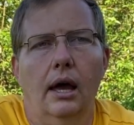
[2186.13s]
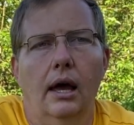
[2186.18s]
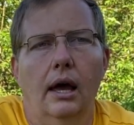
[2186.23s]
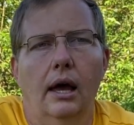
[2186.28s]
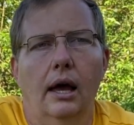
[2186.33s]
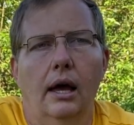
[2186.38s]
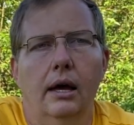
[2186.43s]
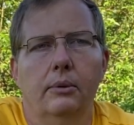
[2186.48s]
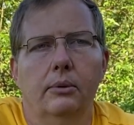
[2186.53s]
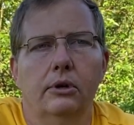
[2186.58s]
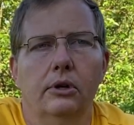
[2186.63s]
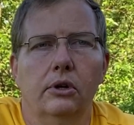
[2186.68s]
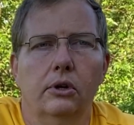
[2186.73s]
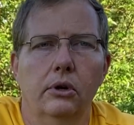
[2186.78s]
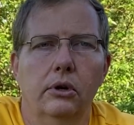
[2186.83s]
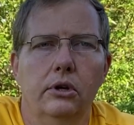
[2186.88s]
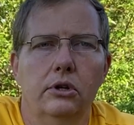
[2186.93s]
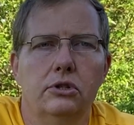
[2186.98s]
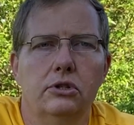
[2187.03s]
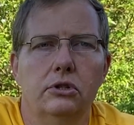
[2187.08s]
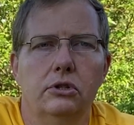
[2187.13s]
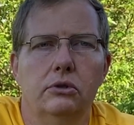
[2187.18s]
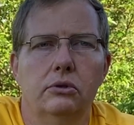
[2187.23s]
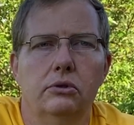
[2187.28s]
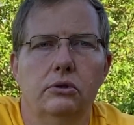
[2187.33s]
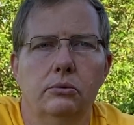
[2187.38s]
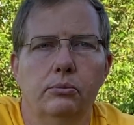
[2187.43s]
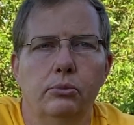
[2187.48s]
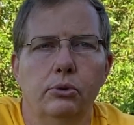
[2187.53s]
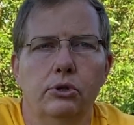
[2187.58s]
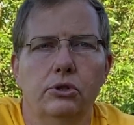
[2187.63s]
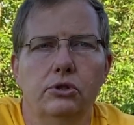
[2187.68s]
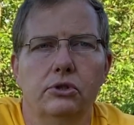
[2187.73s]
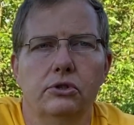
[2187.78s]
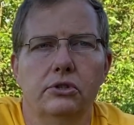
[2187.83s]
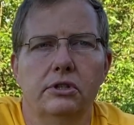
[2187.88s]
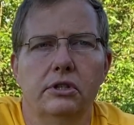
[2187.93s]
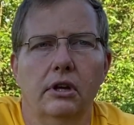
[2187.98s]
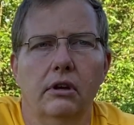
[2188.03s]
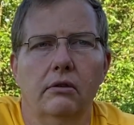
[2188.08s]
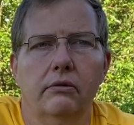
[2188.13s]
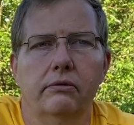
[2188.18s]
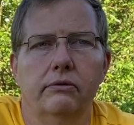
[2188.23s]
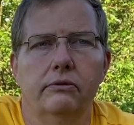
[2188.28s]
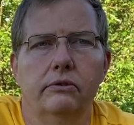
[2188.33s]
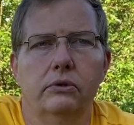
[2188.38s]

I would encourage you to push yourself